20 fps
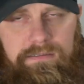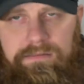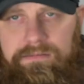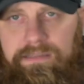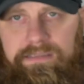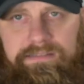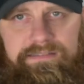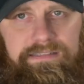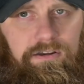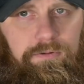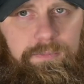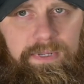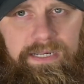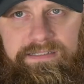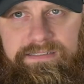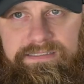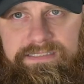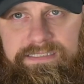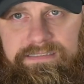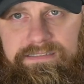They sell them on
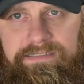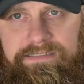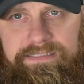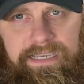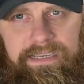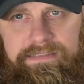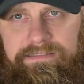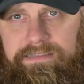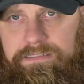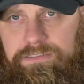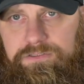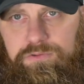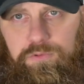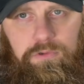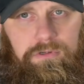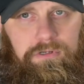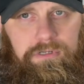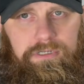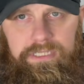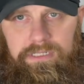Exceed Designs. I just
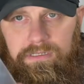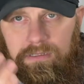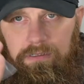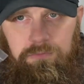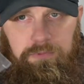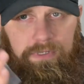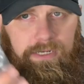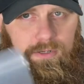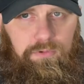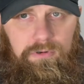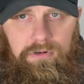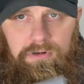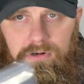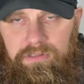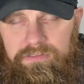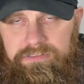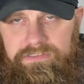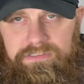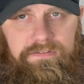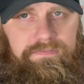ordered it. When I ordered all
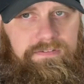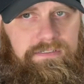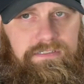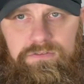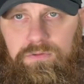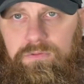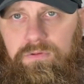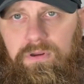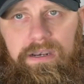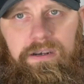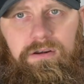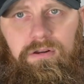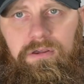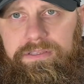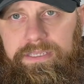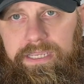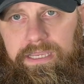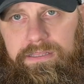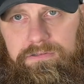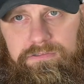this stuff, I just got it all
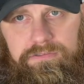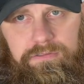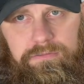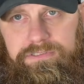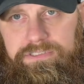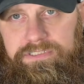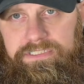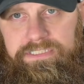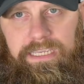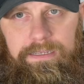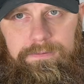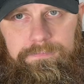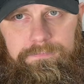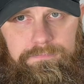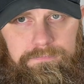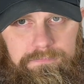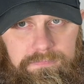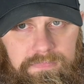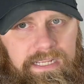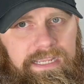together. So it just came
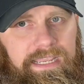and I